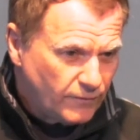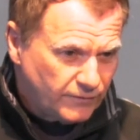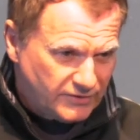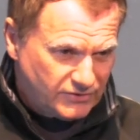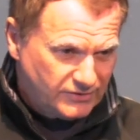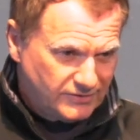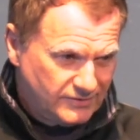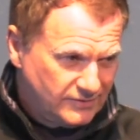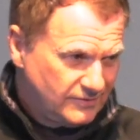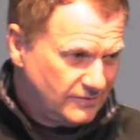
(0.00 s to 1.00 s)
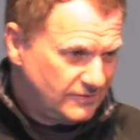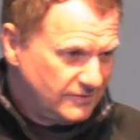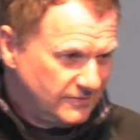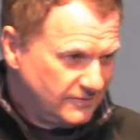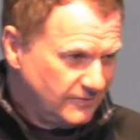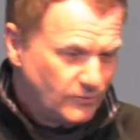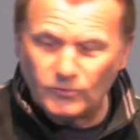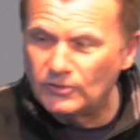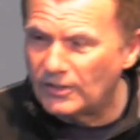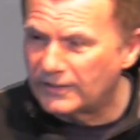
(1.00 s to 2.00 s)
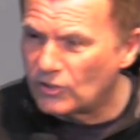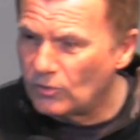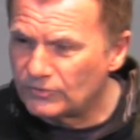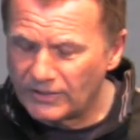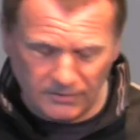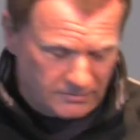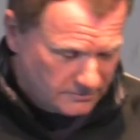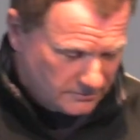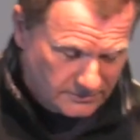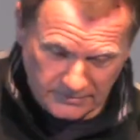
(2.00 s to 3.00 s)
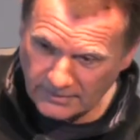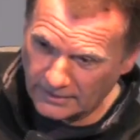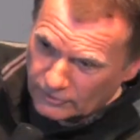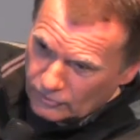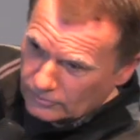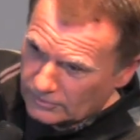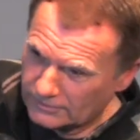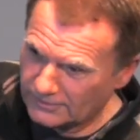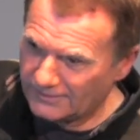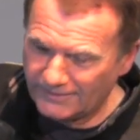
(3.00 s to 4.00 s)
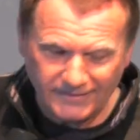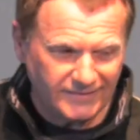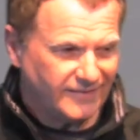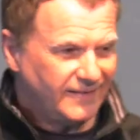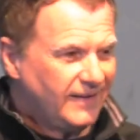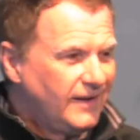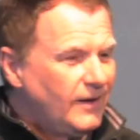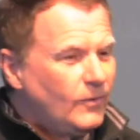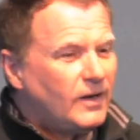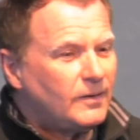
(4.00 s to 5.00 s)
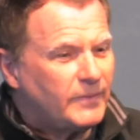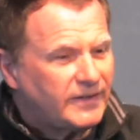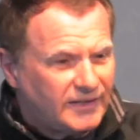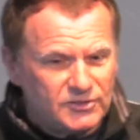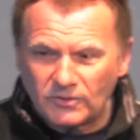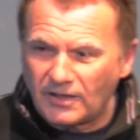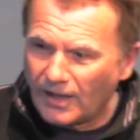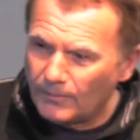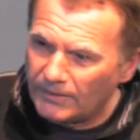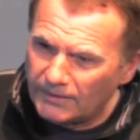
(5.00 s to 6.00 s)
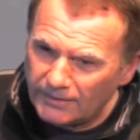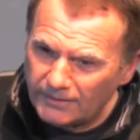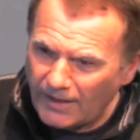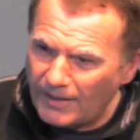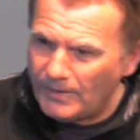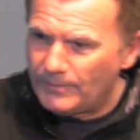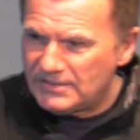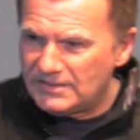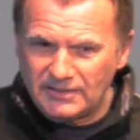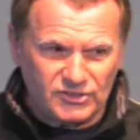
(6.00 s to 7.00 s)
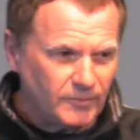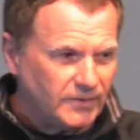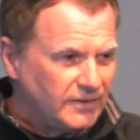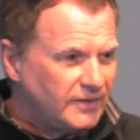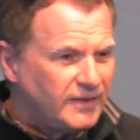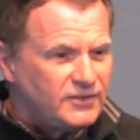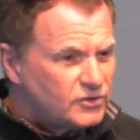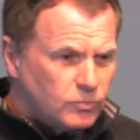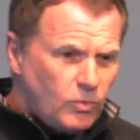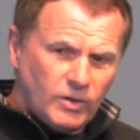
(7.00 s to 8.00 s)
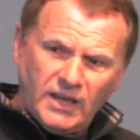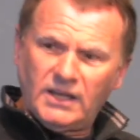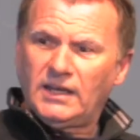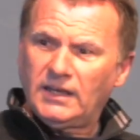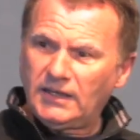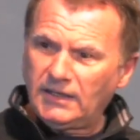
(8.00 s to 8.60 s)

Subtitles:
office. You like a cold drink? Can of Coke. Well, my kids would come and I might be seeing somebody. They'd just walk in.